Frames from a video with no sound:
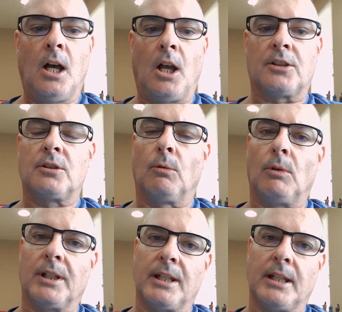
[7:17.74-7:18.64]
Also,
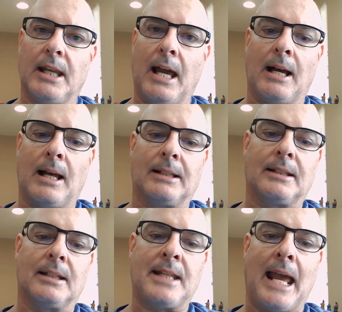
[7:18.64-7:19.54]
one of the
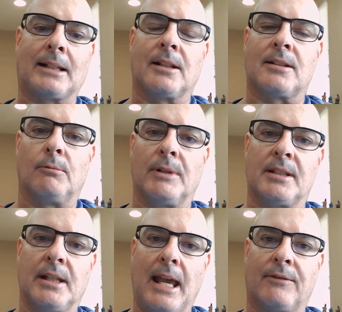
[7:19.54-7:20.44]
tactics that we
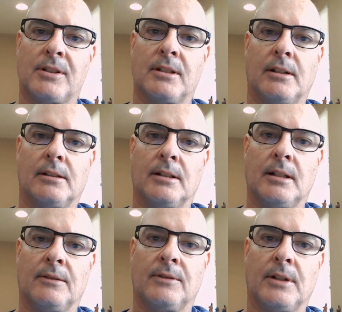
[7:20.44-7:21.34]
see
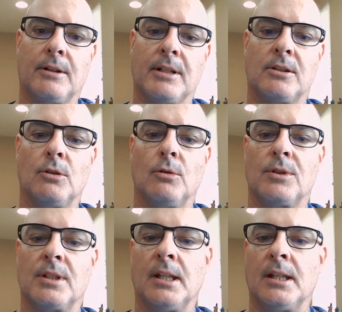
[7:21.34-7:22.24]
adversaries
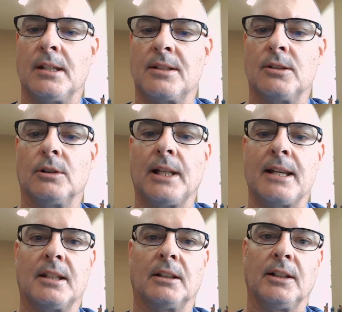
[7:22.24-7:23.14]
use is
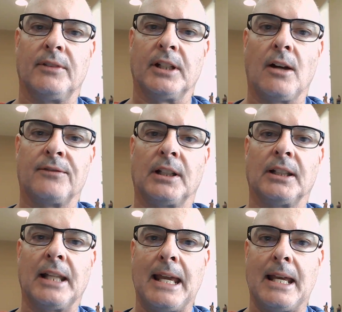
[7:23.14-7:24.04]
utilizing living off the
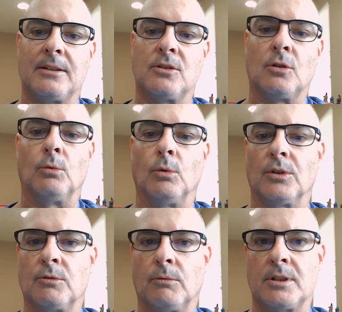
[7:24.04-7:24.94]
land
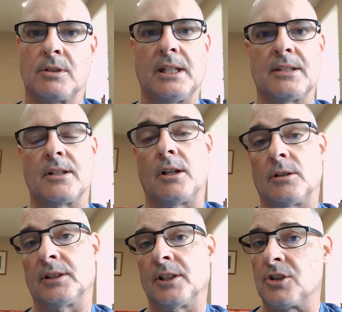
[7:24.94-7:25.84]
tools, which these
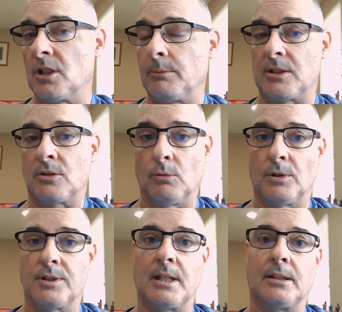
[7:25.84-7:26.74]
are legitimate
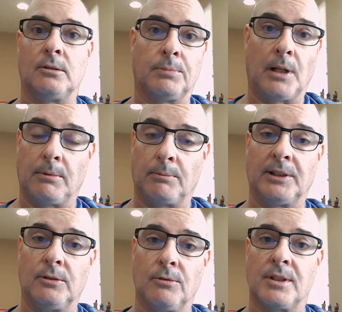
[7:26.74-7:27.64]
tools that you
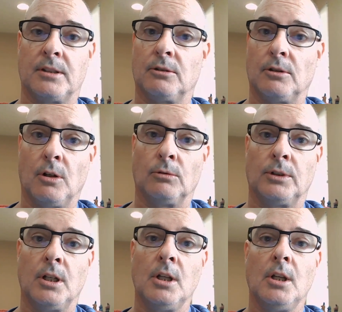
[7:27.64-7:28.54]
probably use in your
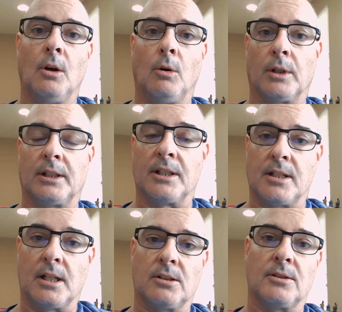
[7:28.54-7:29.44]
own
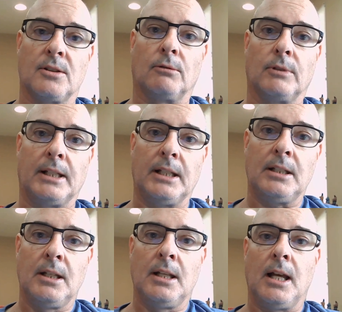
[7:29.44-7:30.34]
organizations
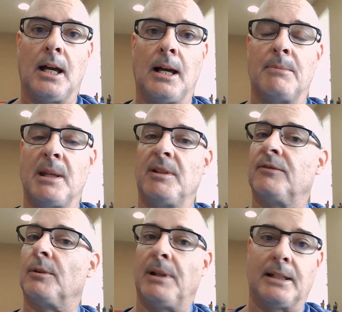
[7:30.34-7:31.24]
already, maybe
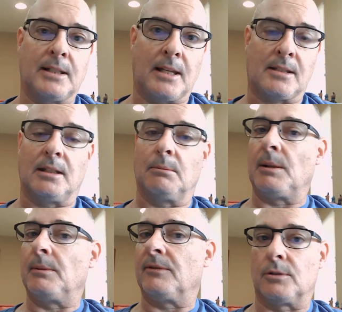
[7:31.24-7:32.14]
for pen testing,
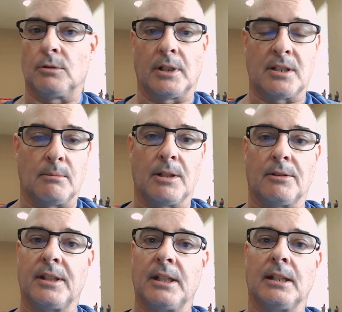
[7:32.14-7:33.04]
maybe for doing some
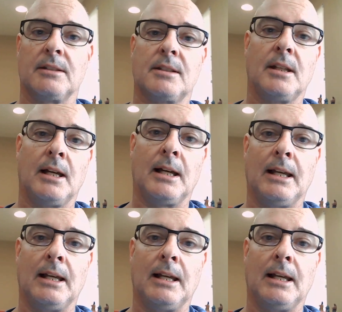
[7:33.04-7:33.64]
other things.